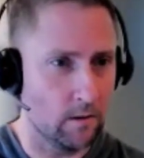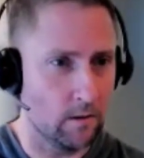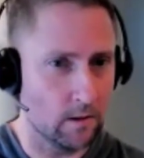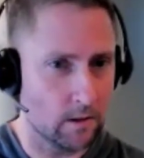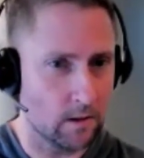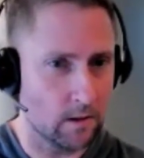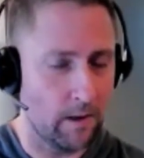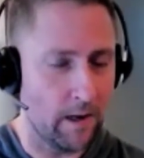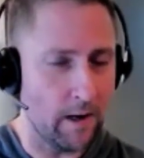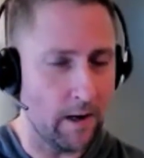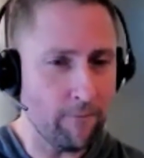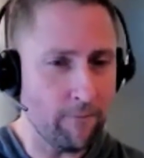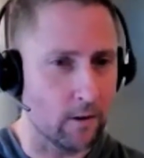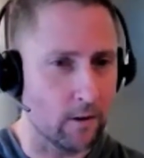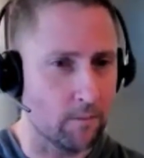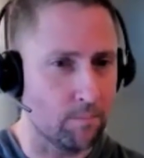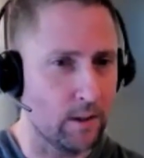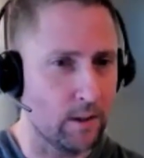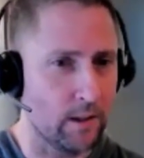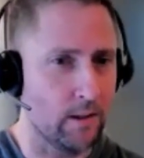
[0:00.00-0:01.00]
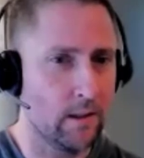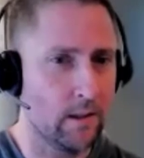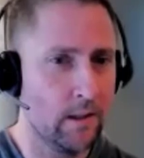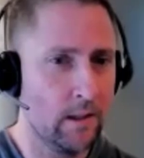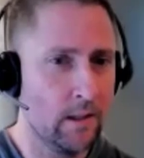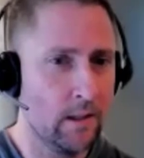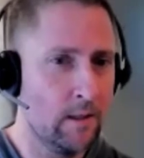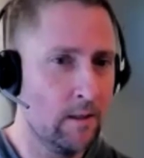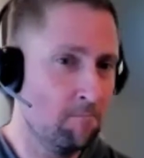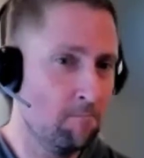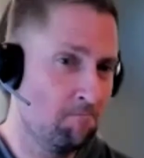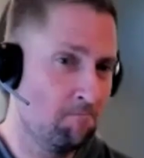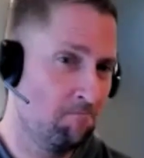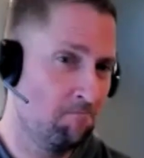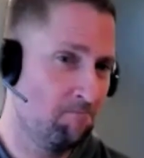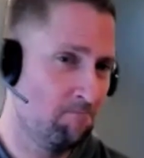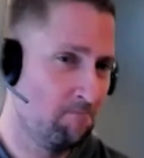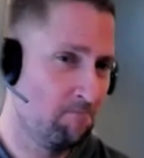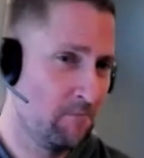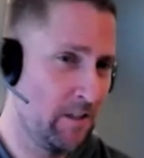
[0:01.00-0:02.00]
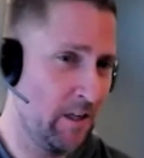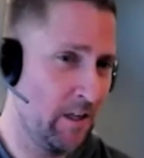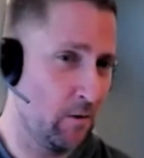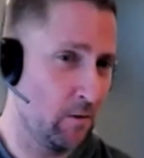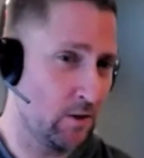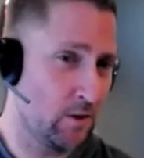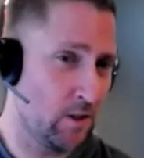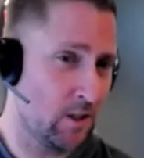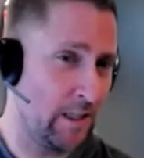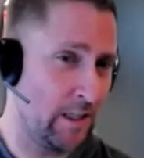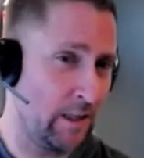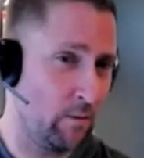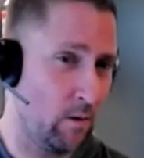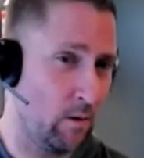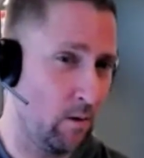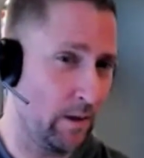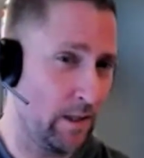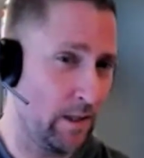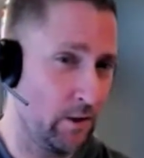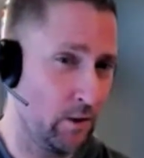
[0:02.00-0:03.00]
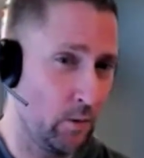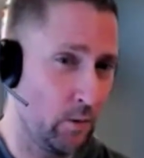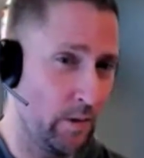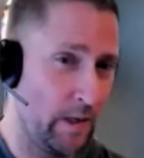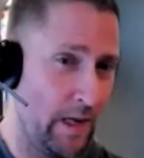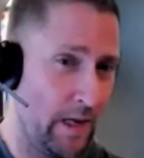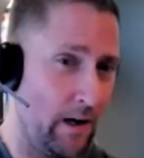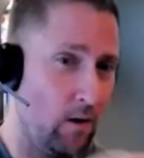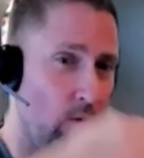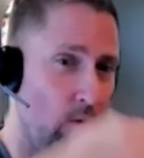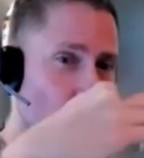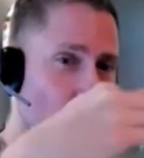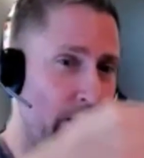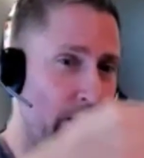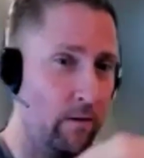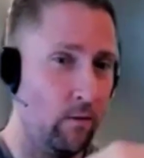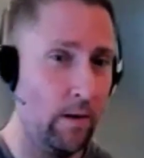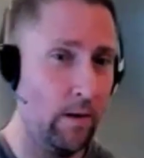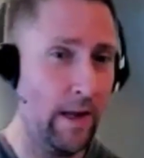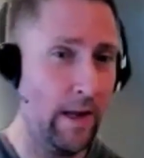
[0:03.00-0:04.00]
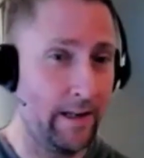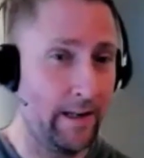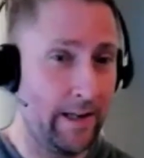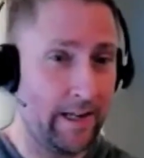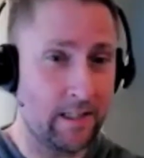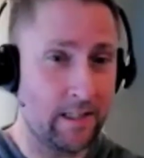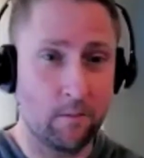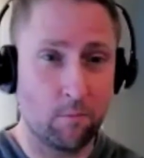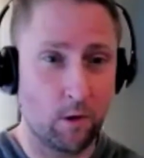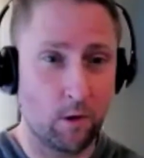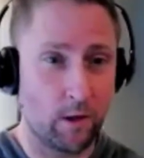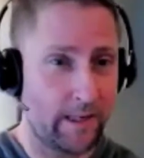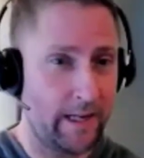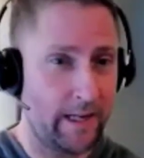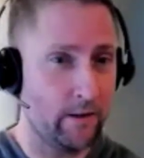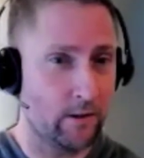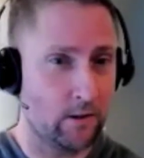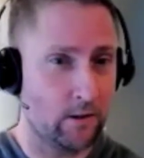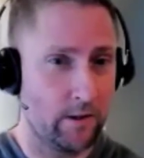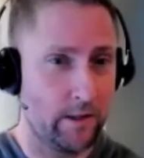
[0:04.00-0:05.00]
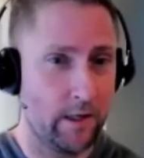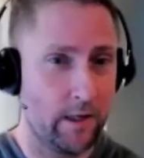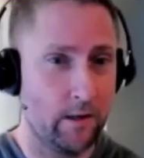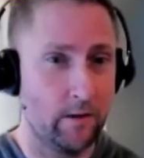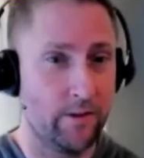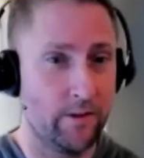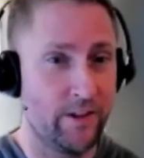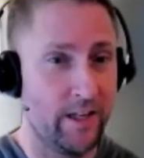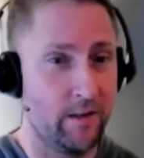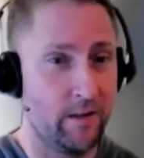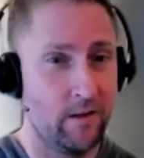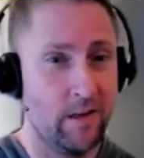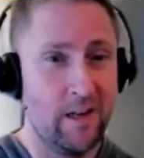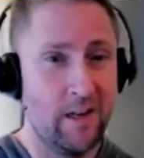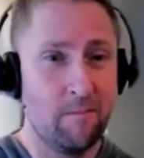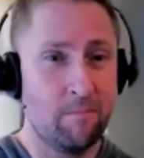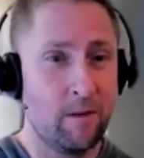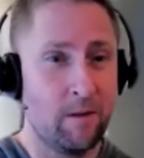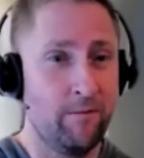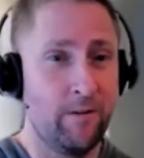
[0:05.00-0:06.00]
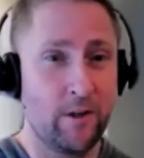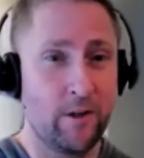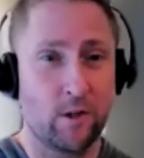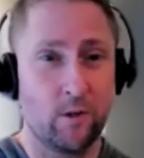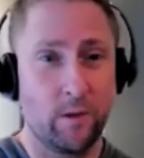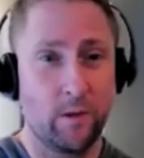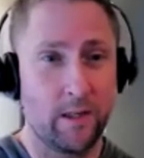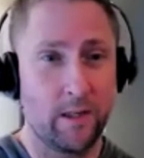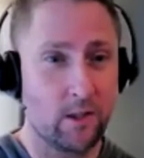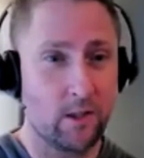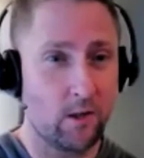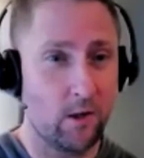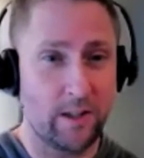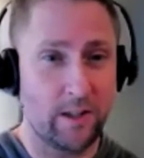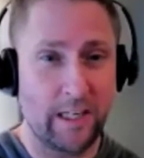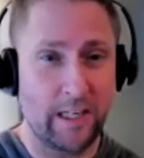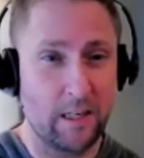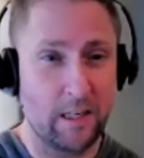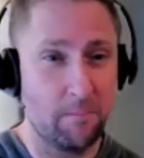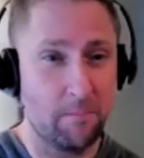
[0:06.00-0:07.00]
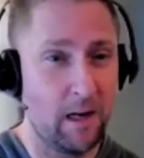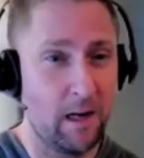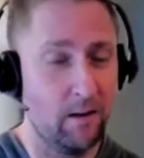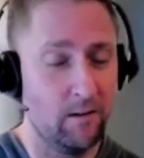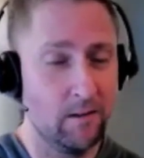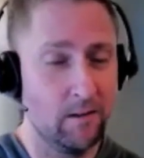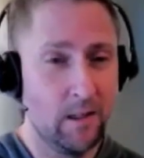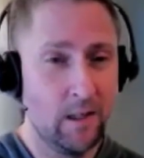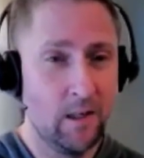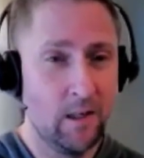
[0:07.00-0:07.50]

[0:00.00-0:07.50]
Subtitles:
some effort, but just think what we can do now that, hey, X number of accounts are there. Then eventually we can start thinking about,